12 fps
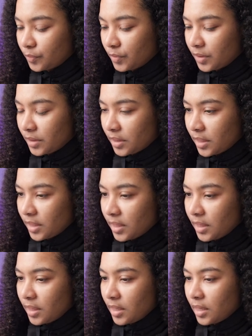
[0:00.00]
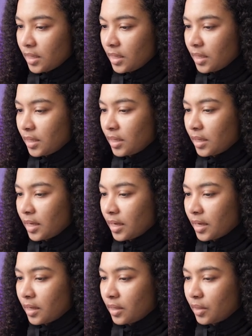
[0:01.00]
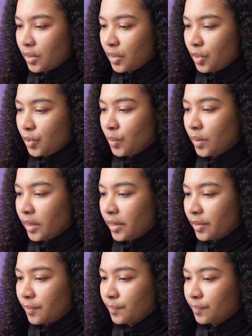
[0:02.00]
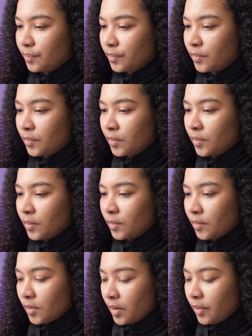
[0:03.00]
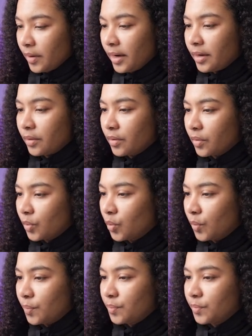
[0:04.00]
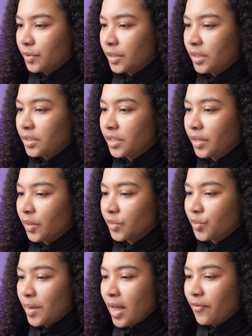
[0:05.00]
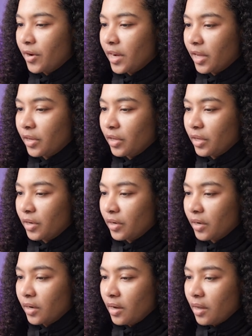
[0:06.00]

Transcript: I'll say calculator. All right, cool. Good to go. So we have our calculator